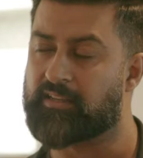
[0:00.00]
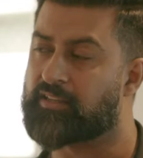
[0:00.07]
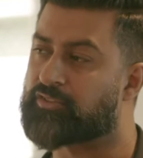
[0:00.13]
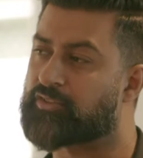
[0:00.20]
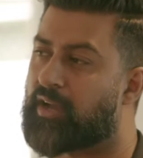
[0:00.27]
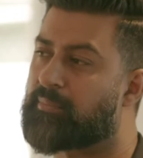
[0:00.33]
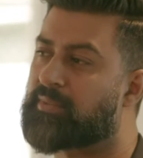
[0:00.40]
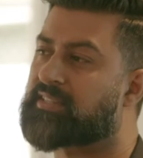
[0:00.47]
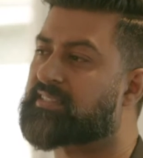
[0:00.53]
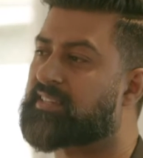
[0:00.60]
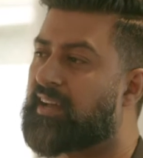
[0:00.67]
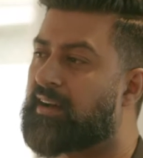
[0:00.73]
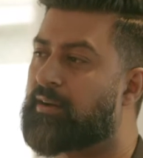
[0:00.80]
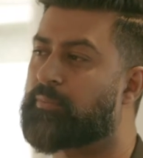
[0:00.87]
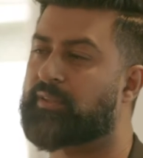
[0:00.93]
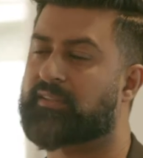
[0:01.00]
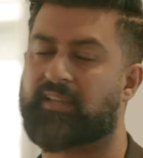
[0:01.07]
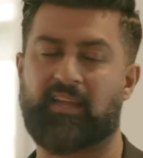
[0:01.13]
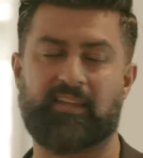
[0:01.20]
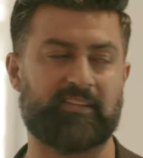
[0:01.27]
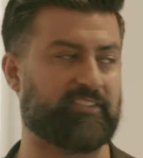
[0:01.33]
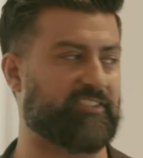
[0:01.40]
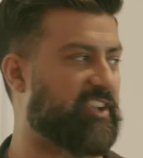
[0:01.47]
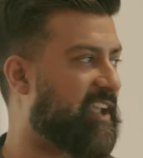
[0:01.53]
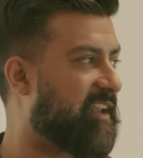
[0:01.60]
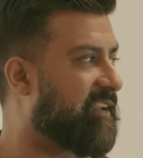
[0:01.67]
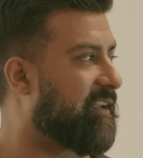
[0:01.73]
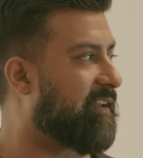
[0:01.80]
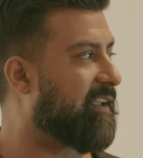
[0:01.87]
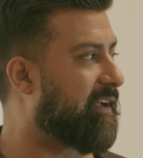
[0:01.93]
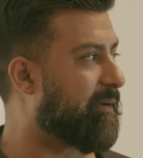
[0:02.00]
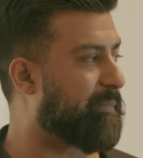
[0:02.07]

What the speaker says: So I'm going to start with kind of sharing a little